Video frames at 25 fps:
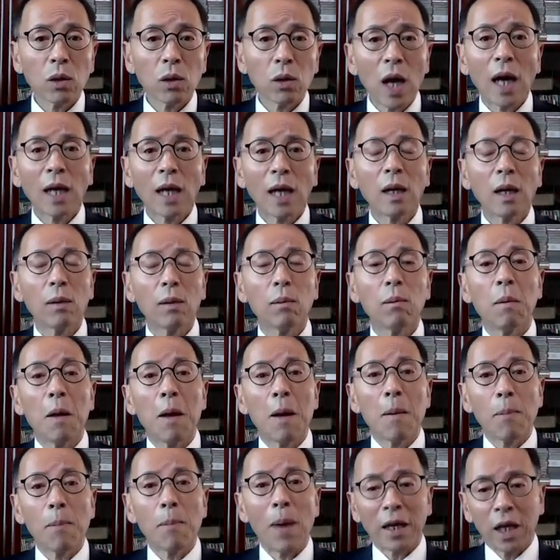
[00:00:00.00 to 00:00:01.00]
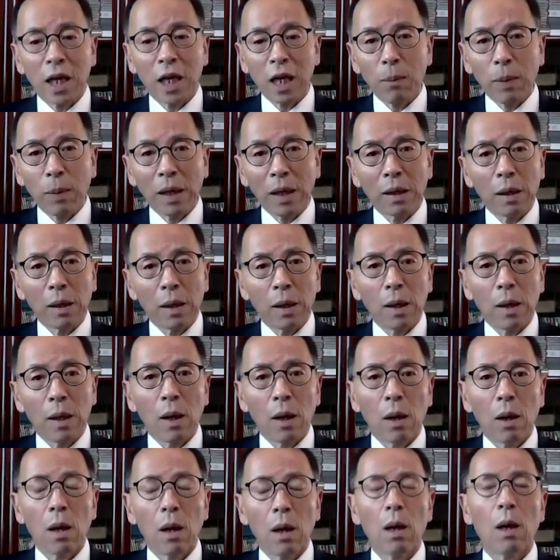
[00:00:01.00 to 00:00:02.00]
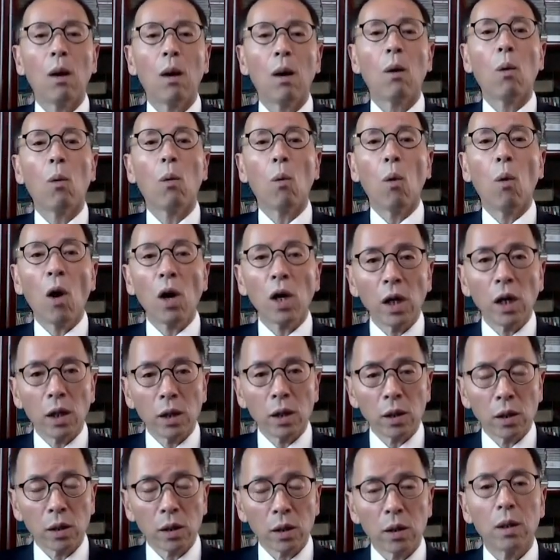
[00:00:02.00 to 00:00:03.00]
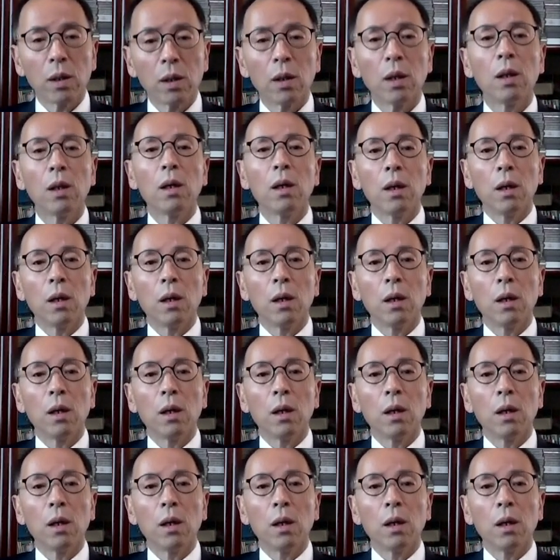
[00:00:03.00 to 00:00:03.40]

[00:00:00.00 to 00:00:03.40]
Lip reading: So China, by keeping workers'